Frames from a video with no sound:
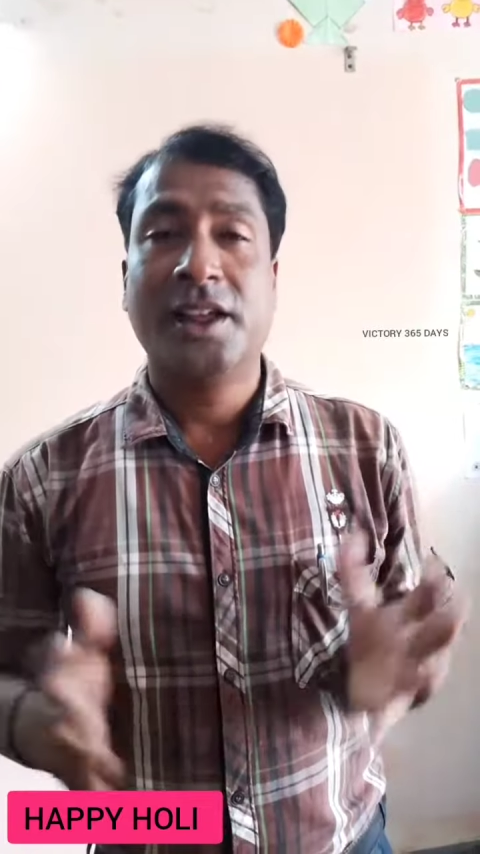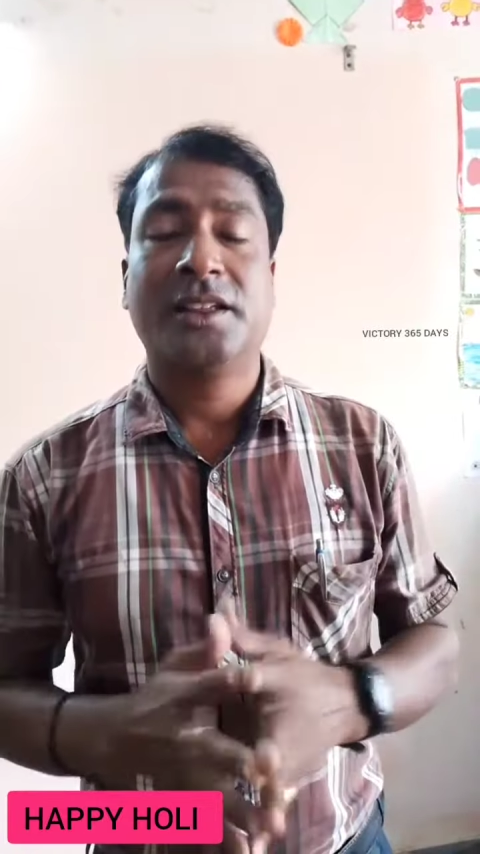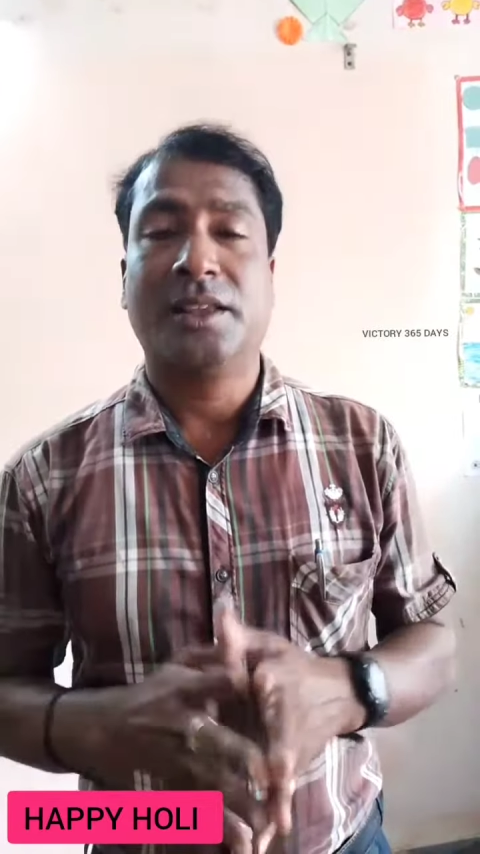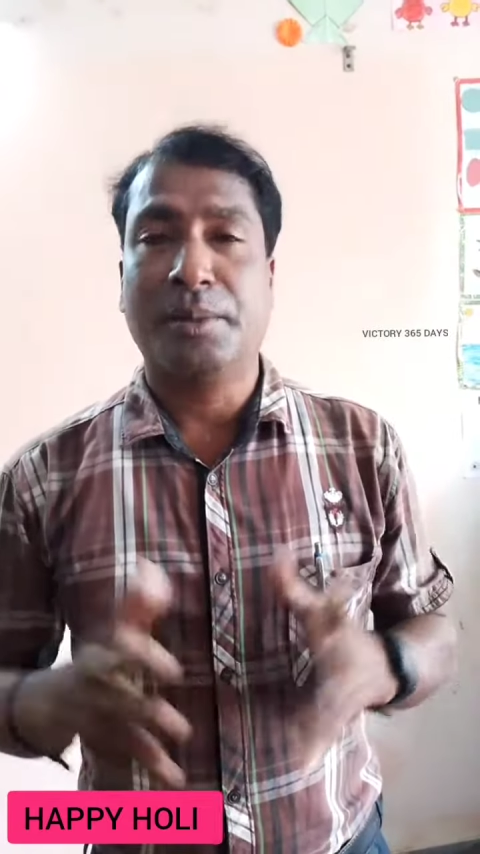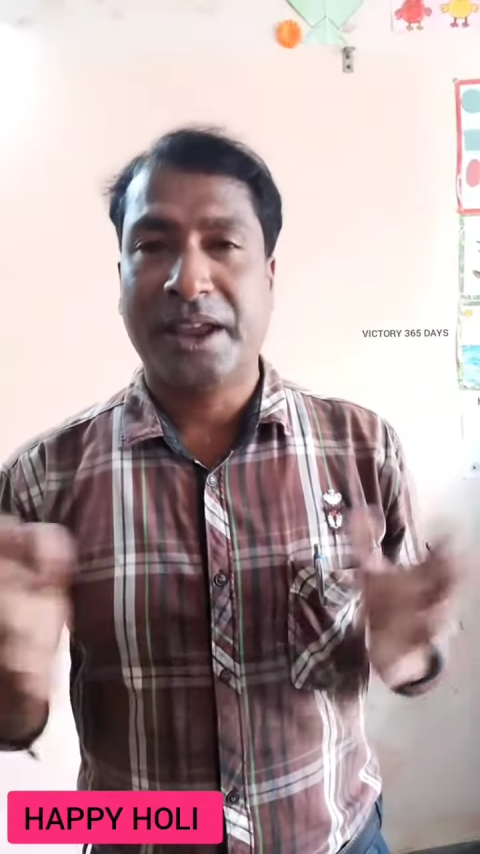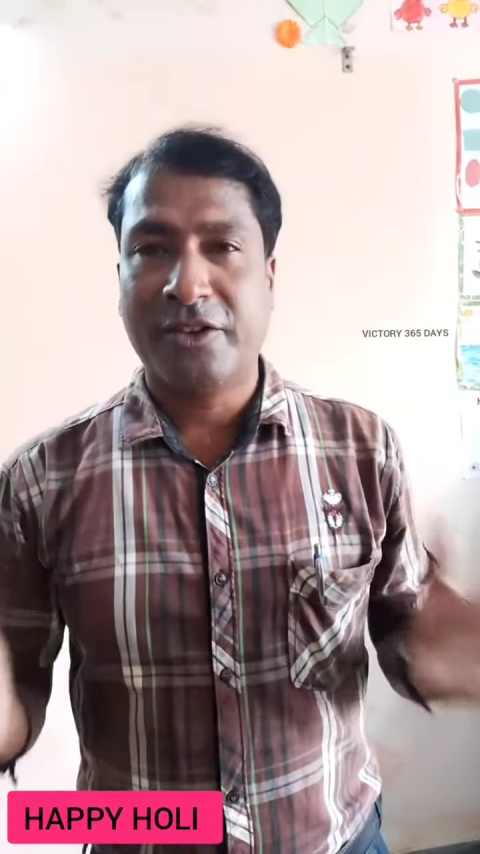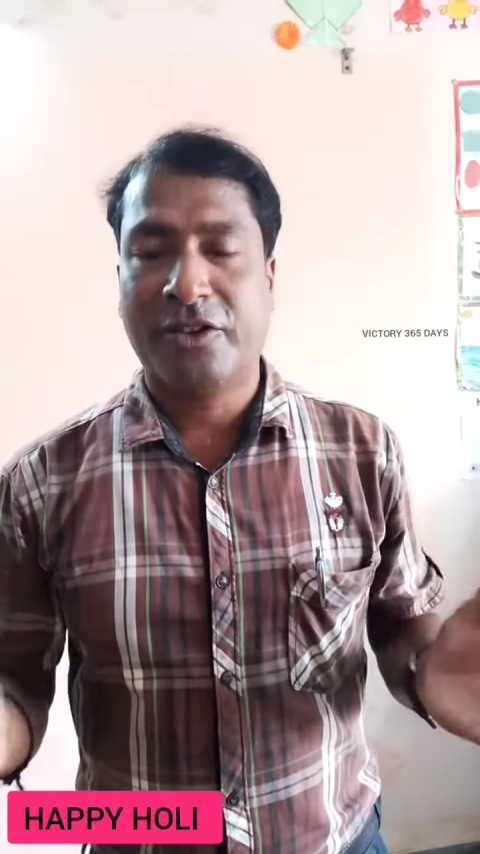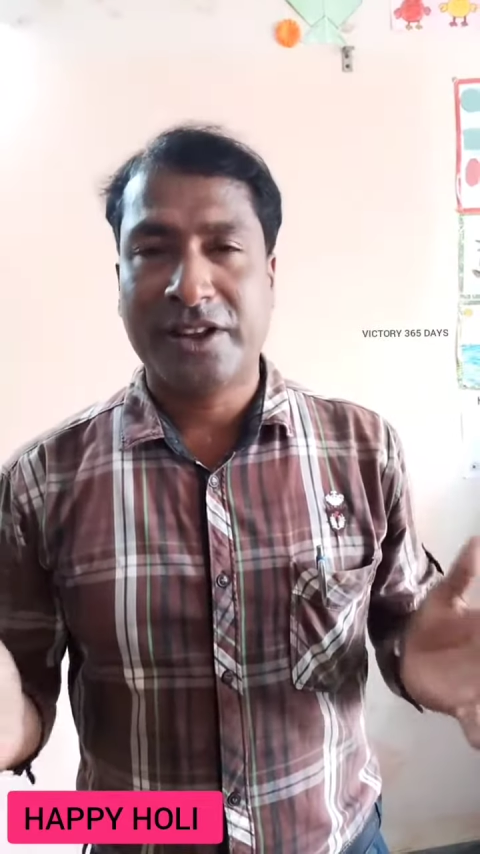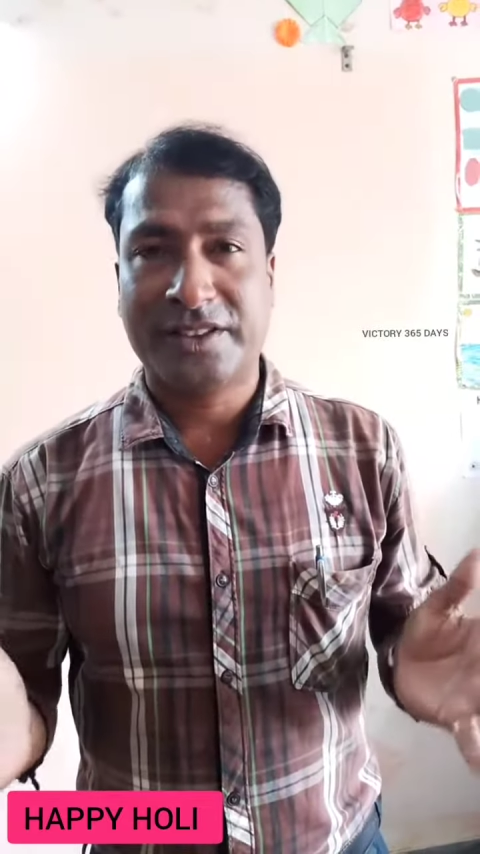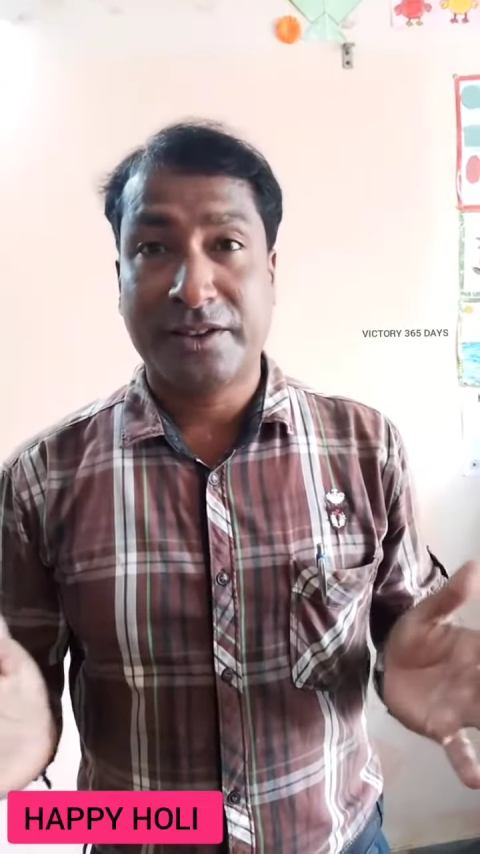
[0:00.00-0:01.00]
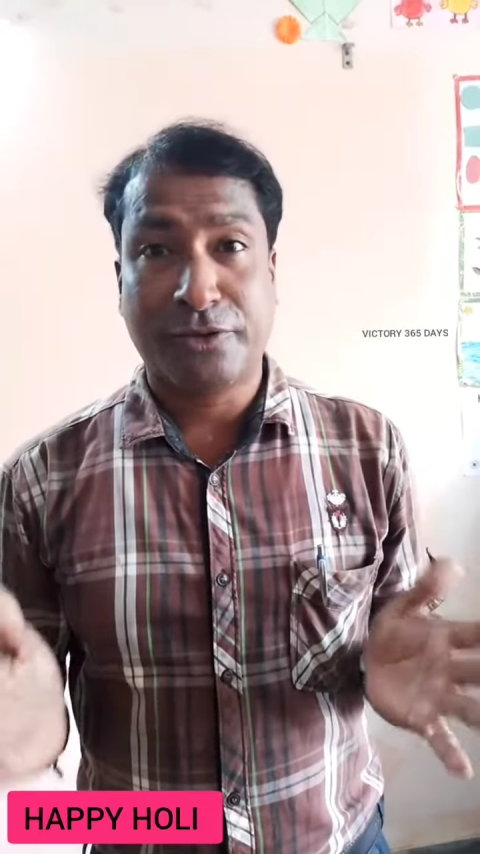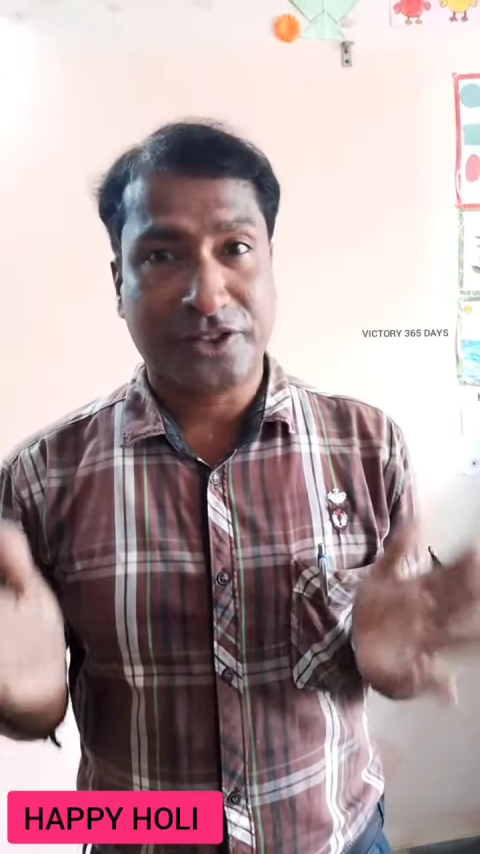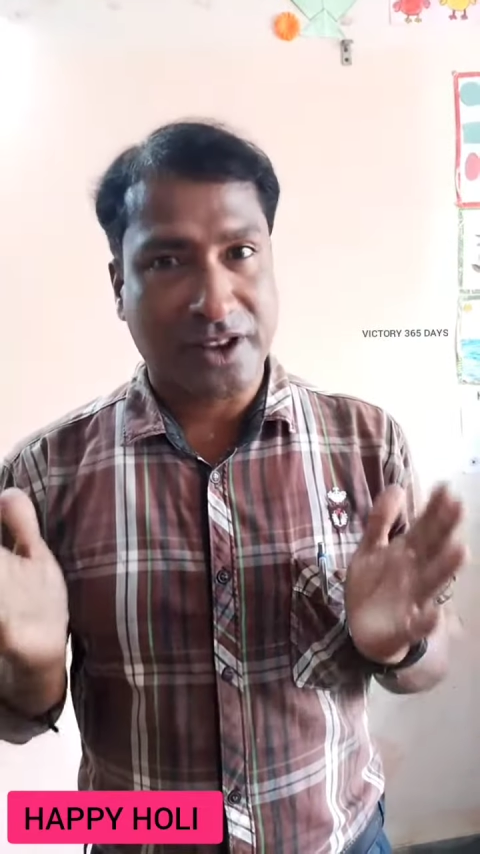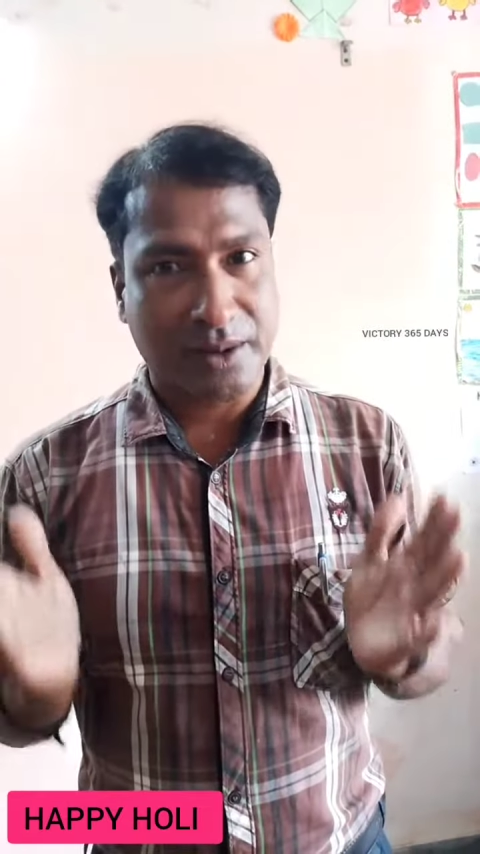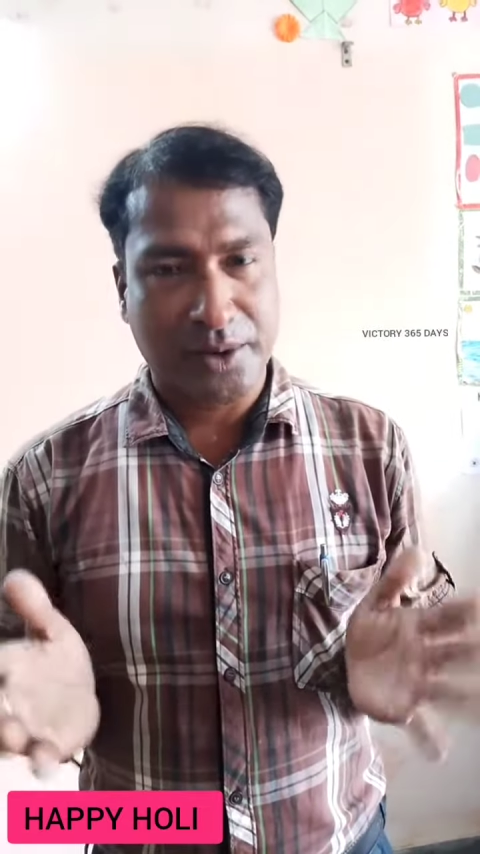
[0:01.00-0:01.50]
the main reason for
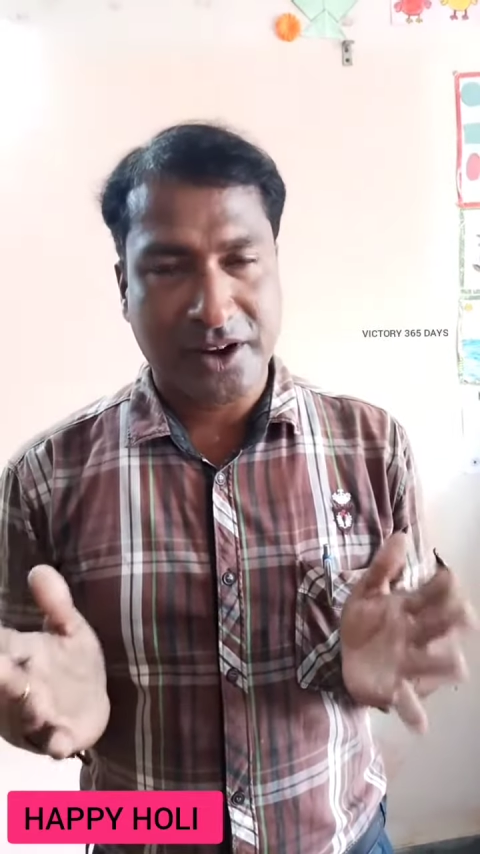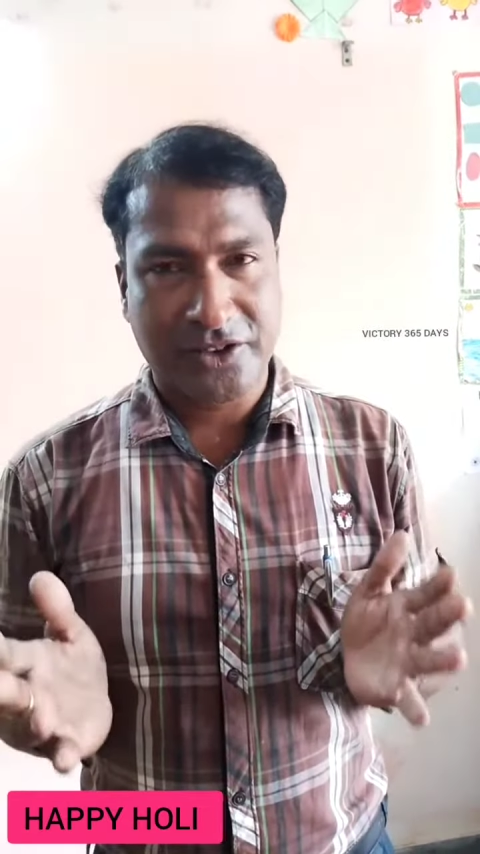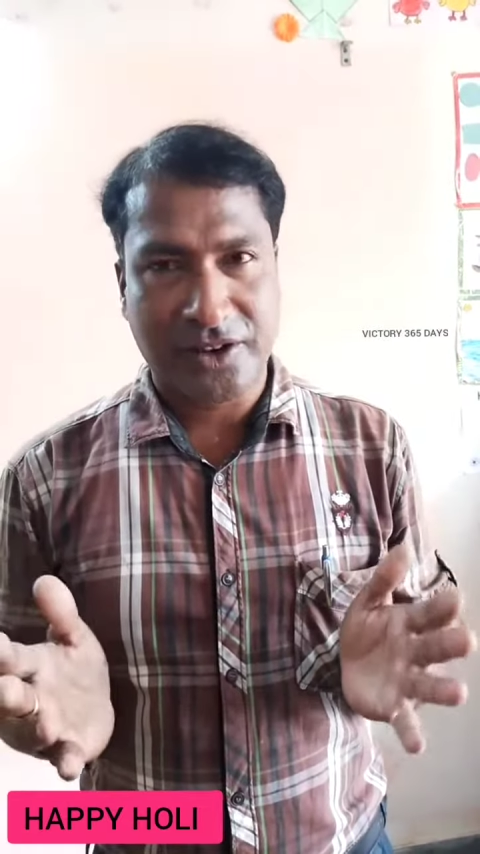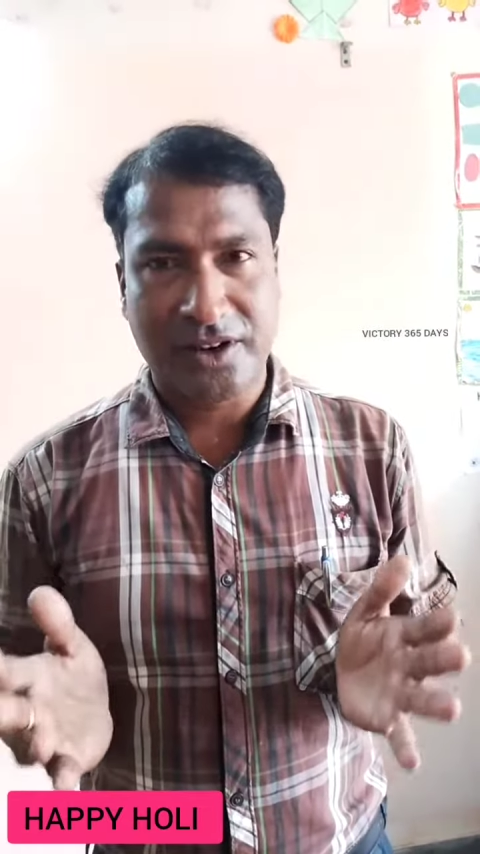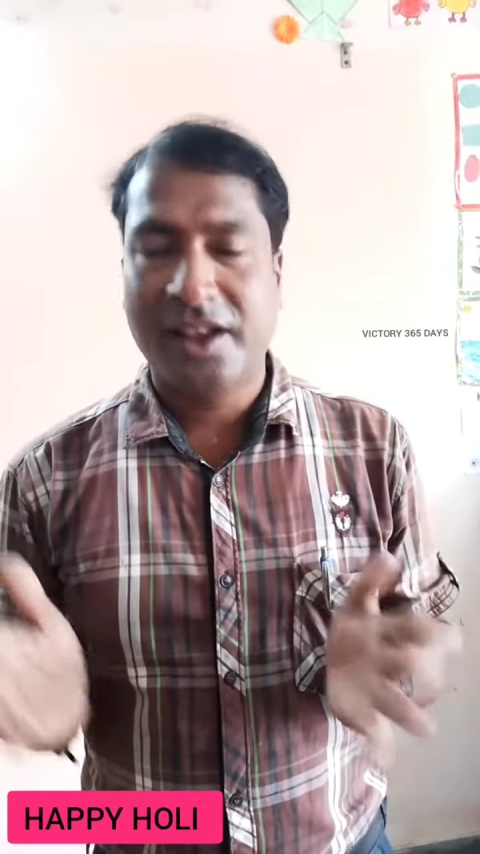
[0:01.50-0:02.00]
celebration